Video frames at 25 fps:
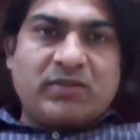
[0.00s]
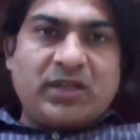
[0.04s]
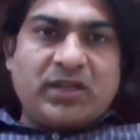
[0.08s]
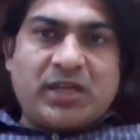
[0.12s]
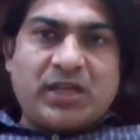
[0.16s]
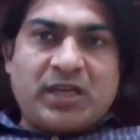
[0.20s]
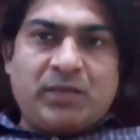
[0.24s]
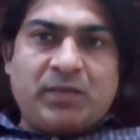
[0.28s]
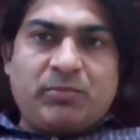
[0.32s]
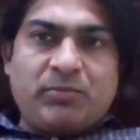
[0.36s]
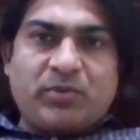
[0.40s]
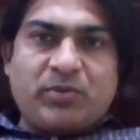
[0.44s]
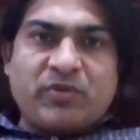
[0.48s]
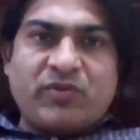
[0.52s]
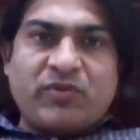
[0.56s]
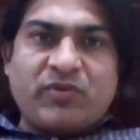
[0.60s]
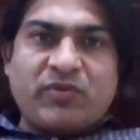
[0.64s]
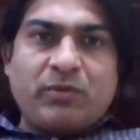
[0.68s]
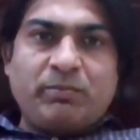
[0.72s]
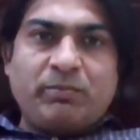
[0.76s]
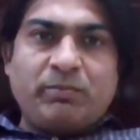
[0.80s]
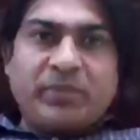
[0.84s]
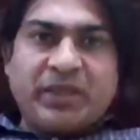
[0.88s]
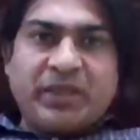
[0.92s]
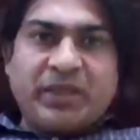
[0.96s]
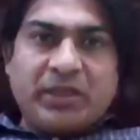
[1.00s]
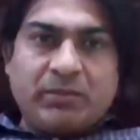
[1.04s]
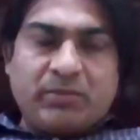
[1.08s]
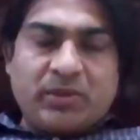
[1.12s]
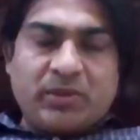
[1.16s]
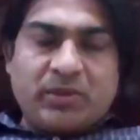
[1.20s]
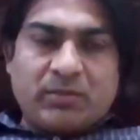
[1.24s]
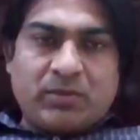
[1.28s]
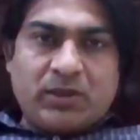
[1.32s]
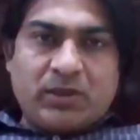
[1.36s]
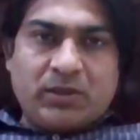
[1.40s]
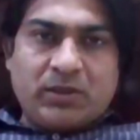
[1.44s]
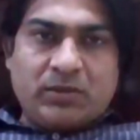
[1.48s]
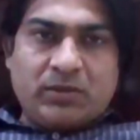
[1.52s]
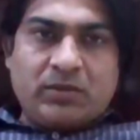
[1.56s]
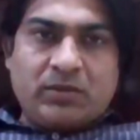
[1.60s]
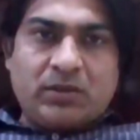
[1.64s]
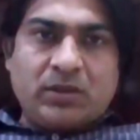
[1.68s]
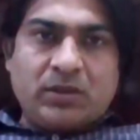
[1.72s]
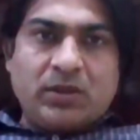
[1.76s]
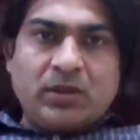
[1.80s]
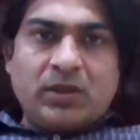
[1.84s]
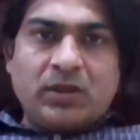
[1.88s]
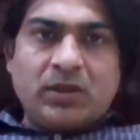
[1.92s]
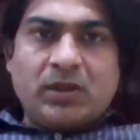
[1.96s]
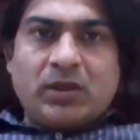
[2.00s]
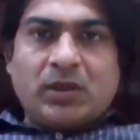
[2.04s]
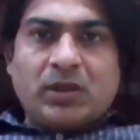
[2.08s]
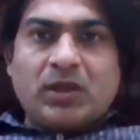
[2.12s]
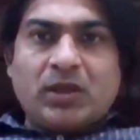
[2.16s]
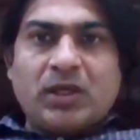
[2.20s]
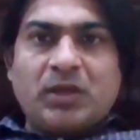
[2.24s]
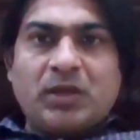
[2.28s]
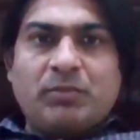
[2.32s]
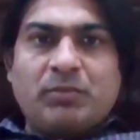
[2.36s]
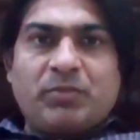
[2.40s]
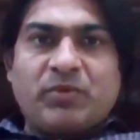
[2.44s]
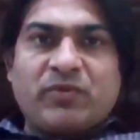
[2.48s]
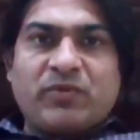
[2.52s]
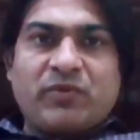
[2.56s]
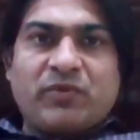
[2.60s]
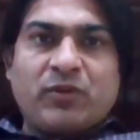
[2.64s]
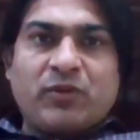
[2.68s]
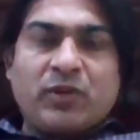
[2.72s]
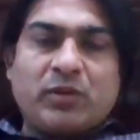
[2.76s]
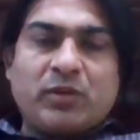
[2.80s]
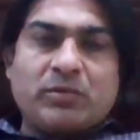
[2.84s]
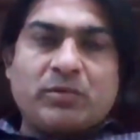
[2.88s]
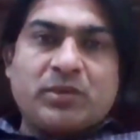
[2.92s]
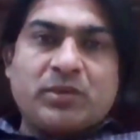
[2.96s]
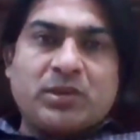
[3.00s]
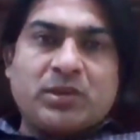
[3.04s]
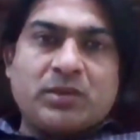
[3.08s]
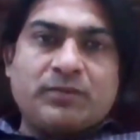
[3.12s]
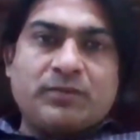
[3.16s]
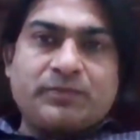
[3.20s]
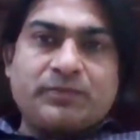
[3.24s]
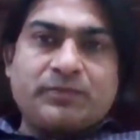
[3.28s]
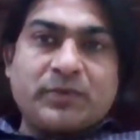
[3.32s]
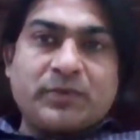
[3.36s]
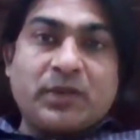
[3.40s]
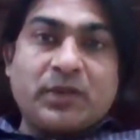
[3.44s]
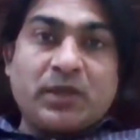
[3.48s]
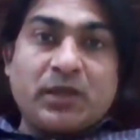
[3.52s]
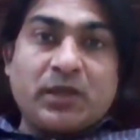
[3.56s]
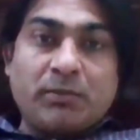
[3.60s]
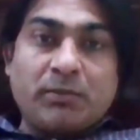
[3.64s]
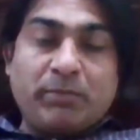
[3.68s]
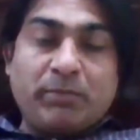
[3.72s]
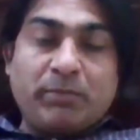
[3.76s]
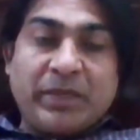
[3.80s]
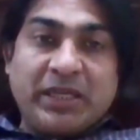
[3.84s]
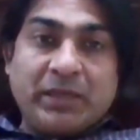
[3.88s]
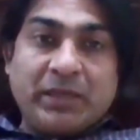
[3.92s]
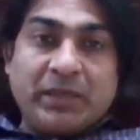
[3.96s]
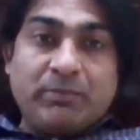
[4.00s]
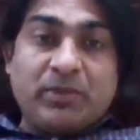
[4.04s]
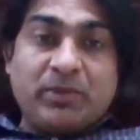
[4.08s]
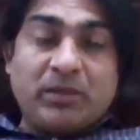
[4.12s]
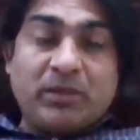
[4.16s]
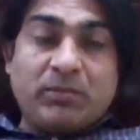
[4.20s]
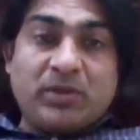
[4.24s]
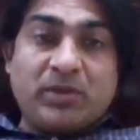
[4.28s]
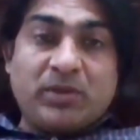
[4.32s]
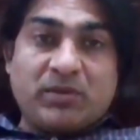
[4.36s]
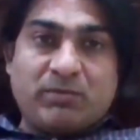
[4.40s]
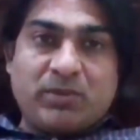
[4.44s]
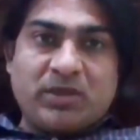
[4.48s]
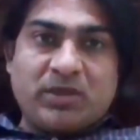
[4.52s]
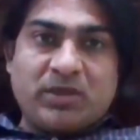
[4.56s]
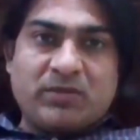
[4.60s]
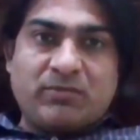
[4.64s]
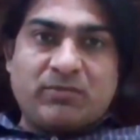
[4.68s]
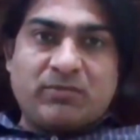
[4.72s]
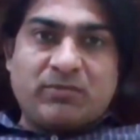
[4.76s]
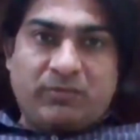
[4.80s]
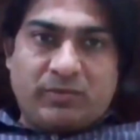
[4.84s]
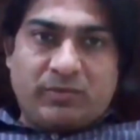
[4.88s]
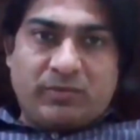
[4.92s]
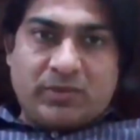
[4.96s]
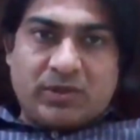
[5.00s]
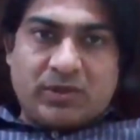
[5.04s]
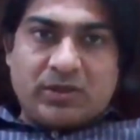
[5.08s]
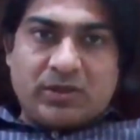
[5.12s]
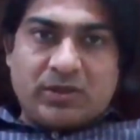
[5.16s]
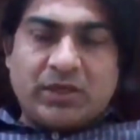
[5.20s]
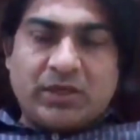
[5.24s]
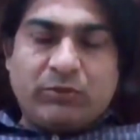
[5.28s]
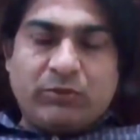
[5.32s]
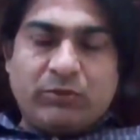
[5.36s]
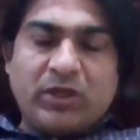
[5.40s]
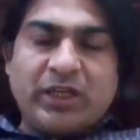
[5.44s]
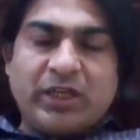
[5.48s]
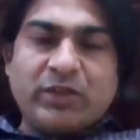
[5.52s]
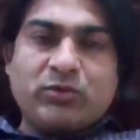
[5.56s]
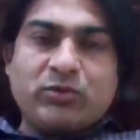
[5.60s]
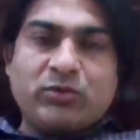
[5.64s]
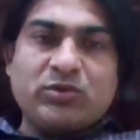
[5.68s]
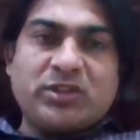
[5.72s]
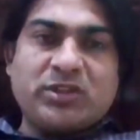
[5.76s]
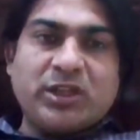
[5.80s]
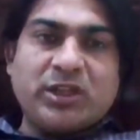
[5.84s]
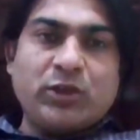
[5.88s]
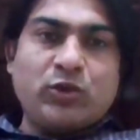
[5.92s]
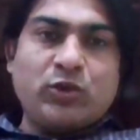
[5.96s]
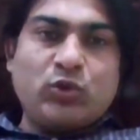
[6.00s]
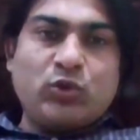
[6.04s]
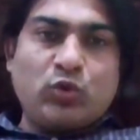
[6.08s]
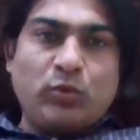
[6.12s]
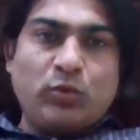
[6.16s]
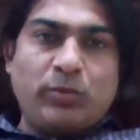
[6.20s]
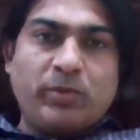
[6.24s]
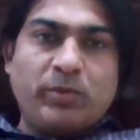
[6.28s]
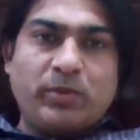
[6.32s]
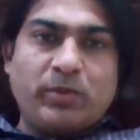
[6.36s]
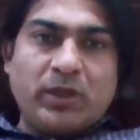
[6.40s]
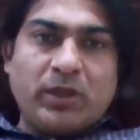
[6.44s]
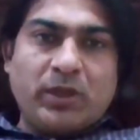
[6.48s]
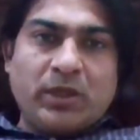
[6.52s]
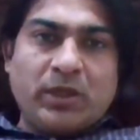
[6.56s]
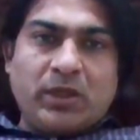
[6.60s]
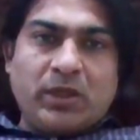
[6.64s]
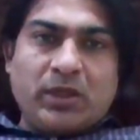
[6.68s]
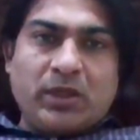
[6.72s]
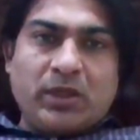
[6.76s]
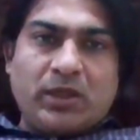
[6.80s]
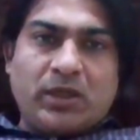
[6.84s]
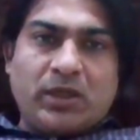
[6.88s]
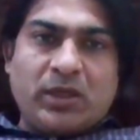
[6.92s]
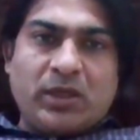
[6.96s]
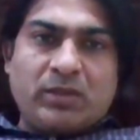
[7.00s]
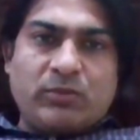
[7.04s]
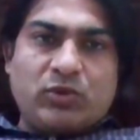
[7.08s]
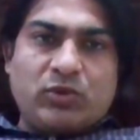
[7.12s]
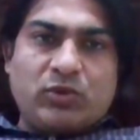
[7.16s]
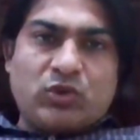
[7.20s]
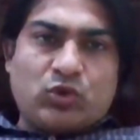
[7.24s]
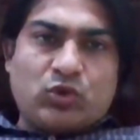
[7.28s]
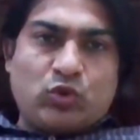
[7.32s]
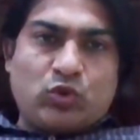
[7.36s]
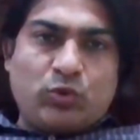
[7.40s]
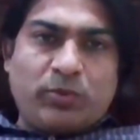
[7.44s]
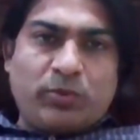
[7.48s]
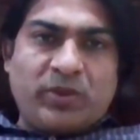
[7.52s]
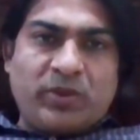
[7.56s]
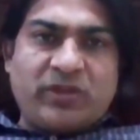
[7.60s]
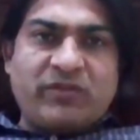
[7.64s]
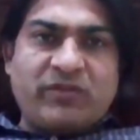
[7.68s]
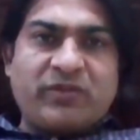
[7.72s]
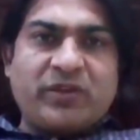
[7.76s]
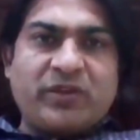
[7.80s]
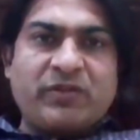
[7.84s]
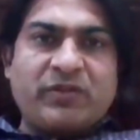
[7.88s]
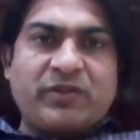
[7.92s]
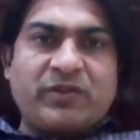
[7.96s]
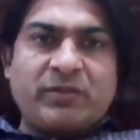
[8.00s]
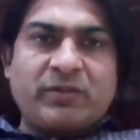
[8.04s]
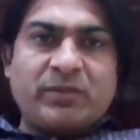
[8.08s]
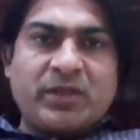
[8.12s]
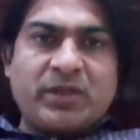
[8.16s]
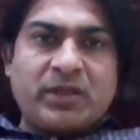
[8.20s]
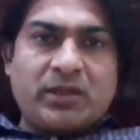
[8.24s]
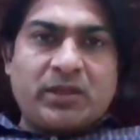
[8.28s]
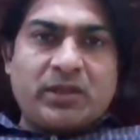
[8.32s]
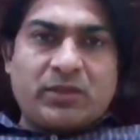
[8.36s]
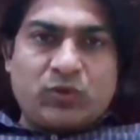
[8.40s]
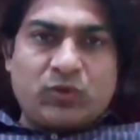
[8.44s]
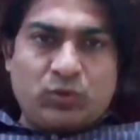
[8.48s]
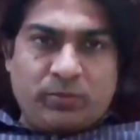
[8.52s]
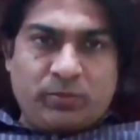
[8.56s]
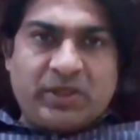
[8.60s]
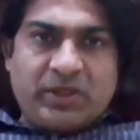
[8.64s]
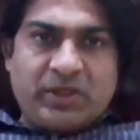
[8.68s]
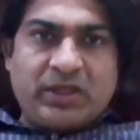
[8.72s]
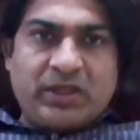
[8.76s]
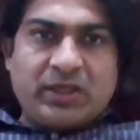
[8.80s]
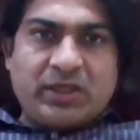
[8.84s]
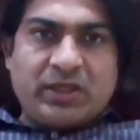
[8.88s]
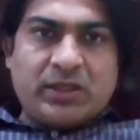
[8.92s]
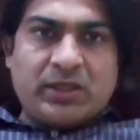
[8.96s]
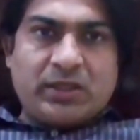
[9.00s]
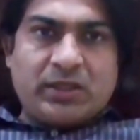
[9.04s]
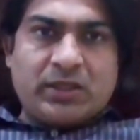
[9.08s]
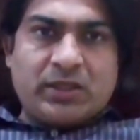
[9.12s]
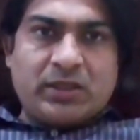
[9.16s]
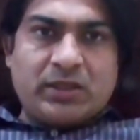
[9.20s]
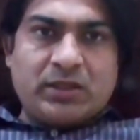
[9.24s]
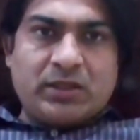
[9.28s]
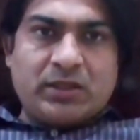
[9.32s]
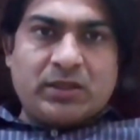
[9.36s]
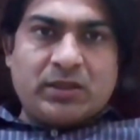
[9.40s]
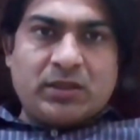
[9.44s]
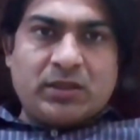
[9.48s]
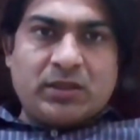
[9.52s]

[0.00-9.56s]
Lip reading: Well, I perform peribulbar. I perform peribulbar, but I would like to tell you almost 2.5 ml superiorly,